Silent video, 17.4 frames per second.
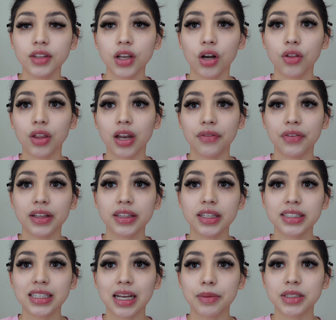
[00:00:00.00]
Hold on, I feel like
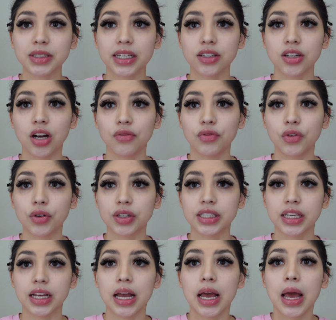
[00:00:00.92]
this camera's like not
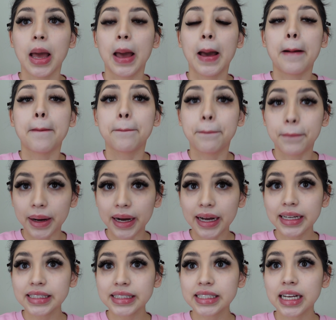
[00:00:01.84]
focusing.
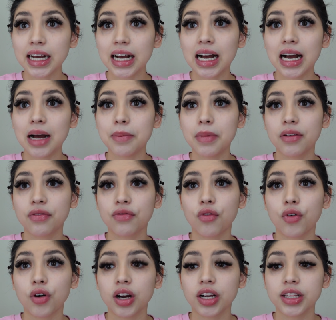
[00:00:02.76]
But
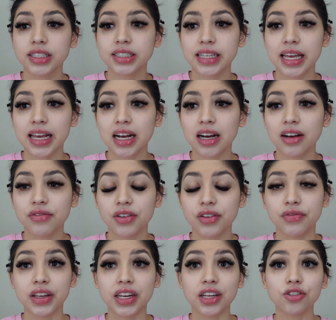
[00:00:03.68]
for the sake of the
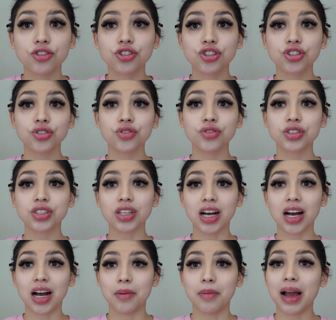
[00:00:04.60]
video shoot,
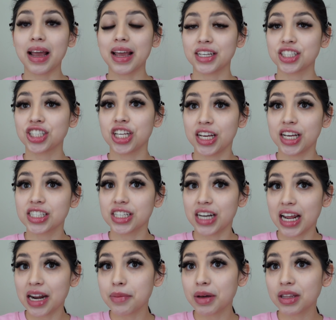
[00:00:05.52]
she is a
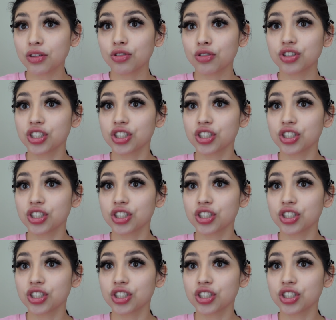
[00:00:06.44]
9-month-old.